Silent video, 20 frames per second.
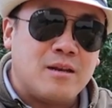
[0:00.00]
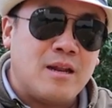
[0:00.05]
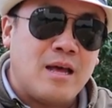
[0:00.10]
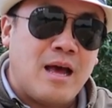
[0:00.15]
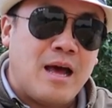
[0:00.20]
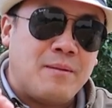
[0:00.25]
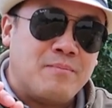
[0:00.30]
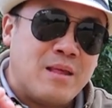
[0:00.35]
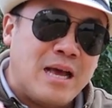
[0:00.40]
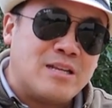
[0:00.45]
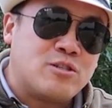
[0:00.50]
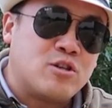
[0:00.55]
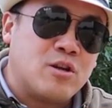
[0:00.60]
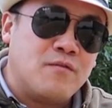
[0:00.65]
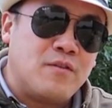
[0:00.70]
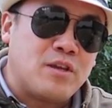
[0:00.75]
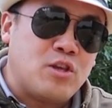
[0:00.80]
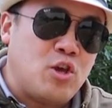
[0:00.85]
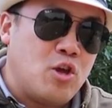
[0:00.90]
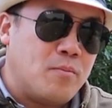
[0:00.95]

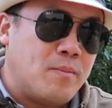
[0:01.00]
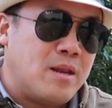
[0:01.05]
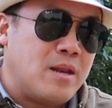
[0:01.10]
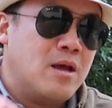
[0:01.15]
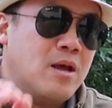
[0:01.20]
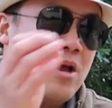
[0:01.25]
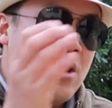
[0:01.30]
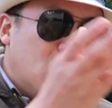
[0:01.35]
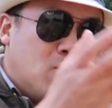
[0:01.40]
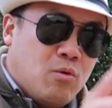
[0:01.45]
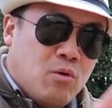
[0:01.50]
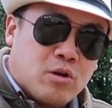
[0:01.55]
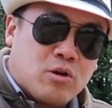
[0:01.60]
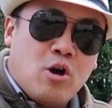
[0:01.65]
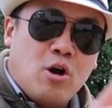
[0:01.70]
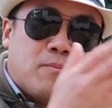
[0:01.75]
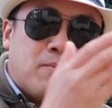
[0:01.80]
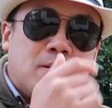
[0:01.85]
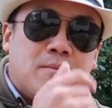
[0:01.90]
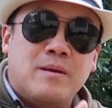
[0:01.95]
nature of a Cuban will
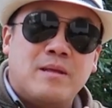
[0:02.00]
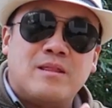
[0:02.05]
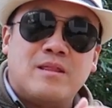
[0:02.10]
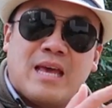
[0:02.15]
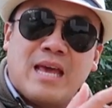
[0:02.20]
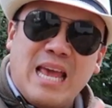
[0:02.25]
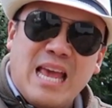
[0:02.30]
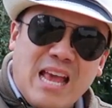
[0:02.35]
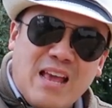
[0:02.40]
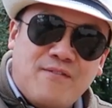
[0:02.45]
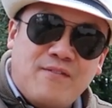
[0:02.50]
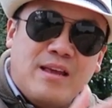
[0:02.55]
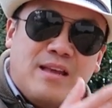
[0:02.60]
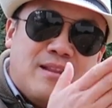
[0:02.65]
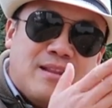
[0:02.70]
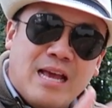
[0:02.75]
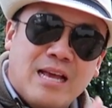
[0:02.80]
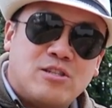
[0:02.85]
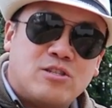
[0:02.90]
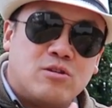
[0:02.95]
complement the
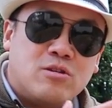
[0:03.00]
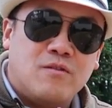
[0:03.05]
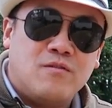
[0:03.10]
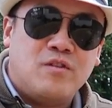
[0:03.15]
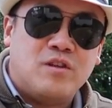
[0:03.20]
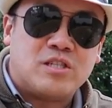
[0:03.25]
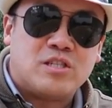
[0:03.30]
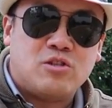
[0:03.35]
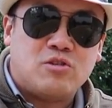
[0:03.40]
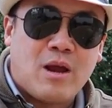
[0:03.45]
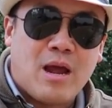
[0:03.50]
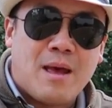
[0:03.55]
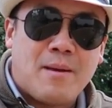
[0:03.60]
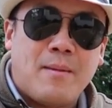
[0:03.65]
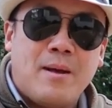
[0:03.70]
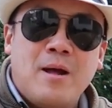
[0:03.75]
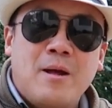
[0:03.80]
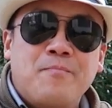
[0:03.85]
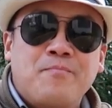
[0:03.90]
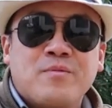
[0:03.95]
heavy nature of this
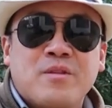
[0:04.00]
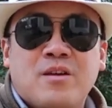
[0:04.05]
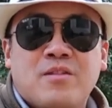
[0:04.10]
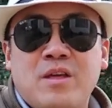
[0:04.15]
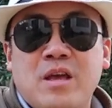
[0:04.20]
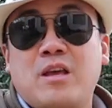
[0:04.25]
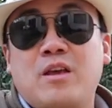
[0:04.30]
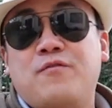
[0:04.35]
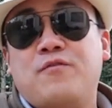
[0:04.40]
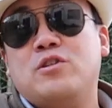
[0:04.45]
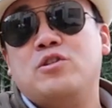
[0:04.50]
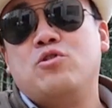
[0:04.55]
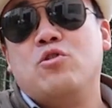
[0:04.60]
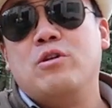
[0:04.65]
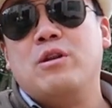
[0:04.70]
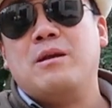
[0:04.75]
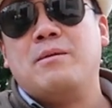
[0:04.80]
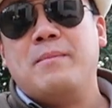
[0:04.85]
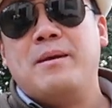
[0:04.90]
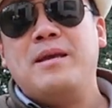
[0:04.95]
dram. Thank you for
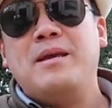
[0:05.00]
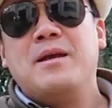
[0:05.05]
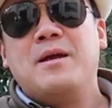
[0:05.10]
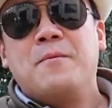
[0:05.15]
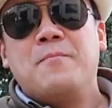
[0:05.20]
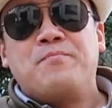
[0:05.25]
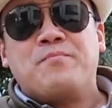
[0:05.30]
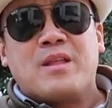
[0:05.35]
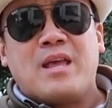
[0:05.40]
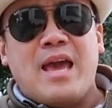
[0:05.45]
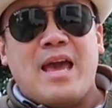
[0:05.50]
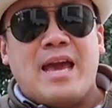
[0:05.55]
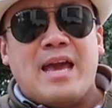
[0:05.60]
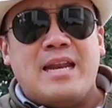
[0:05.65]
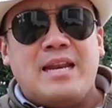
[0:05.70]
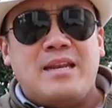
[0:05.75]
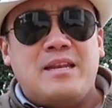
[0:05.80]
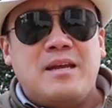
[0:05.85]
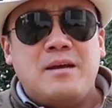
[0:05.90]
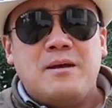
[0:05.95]
joining me.
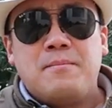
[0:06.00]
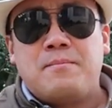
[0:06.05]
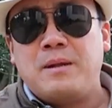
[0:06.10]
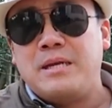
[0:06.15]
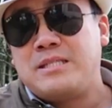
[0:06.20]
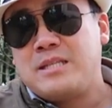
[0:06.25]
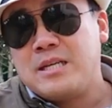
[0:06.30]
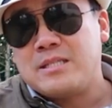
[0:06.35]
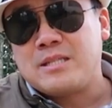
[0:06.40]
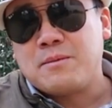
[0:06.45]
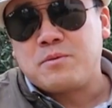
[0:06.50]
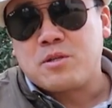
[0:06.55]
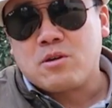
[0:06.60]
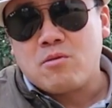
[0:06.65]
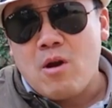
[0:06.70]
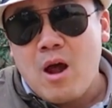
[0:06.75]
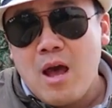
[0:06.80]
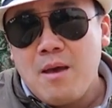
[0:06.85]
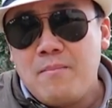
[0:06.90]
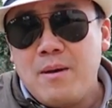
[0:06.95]
And please hit
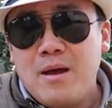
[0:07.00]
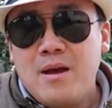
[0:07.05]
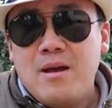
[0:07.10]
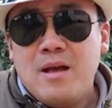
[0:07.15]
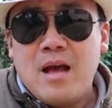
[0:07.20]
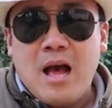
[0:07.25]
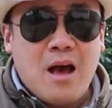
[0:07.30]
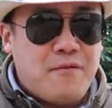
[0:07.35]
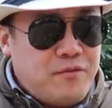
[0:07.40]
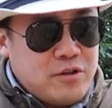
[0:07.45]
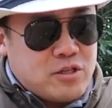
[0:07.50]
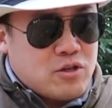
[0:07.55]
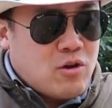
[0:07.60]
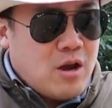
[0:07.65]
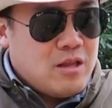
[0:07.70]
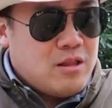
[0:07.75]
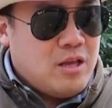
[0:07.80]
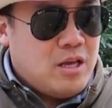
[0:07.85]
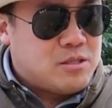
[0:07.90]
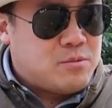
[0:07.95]
subscribe. Have you
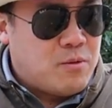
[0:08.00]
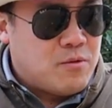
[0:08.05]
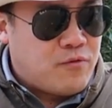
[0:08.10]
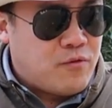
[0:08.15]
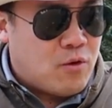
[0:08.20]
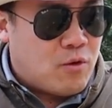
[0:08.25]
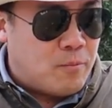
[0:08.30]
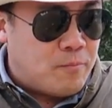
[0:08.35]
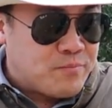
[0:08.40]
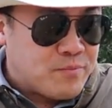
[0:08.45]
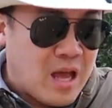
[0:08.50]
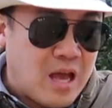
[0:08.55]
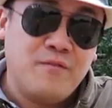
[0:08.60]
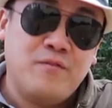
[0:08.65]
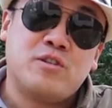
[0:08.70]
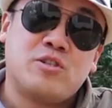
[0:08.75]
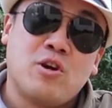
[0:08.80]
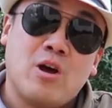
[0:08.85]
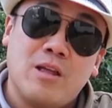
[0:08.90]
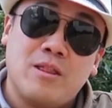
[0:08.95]
tried these before?
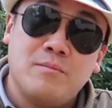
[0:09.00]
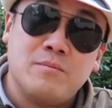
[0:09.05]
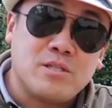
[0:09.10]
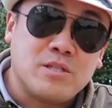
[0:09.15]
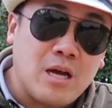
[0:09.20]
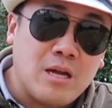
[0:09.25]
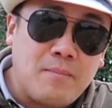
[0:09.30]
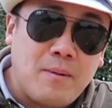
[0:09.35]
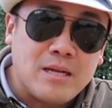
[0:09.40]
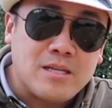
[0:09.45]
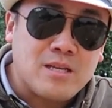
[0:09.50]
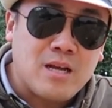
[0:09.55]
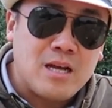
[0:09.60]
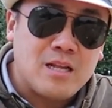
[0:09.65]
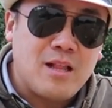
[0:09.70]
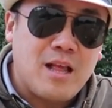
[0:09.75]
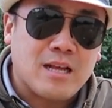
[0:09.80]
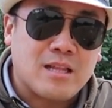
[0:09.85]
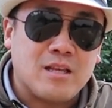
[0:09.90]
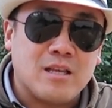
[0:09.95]
Have you tried them side by
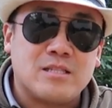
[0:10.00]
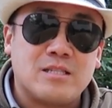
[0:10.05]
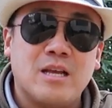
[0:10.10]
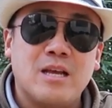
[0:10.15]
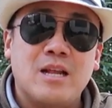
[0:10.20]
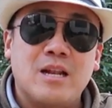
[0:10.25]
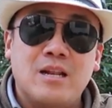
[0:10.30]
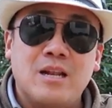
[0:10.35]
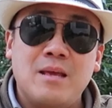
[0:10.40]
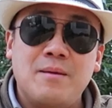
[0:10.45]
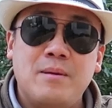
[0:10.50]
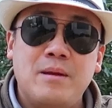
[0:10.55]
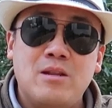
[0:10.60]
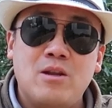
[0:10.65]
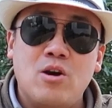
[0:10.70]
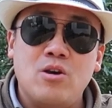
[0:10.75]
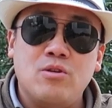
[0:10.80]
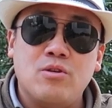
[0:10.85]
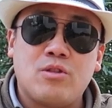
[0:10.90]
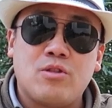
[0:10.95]
side like this? Let me
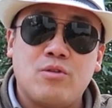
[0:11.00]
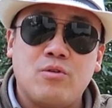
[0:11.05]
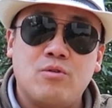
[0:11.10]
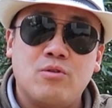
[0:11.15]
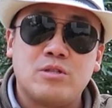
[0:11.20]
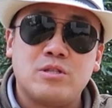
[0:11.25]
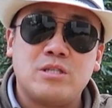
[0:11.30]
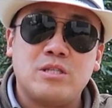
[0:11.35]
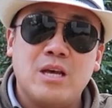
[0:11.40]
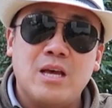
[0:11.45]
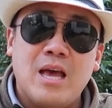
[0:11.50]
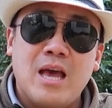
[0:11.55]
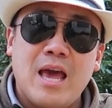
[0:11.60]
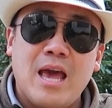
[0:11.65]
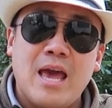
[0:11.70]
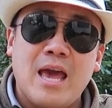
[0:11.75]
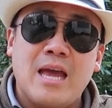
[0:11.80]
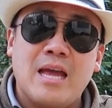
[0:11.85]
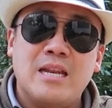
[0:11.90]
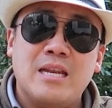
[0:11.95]
know your thoughts,
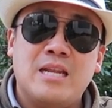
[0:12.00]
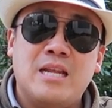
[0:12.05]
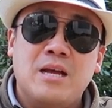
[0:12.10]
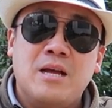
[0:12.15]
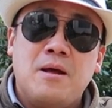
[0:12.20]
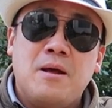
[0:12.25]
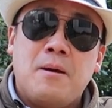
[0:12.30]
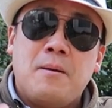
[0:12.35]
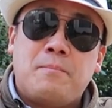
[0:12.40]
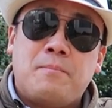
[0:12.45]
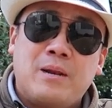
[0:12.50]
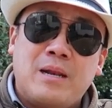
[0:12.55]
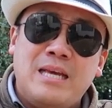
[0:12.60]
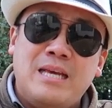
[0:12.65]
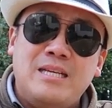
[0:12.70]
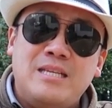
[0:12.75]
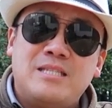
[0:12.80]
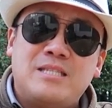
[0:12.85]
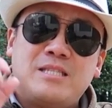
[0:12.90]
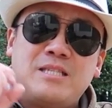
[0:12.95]
and
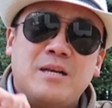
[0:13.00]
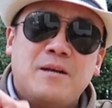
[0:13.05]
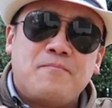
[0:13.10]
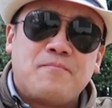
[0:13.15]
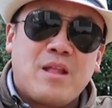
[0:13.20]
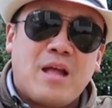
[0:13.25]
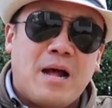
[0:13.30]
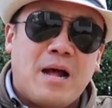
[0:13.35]
please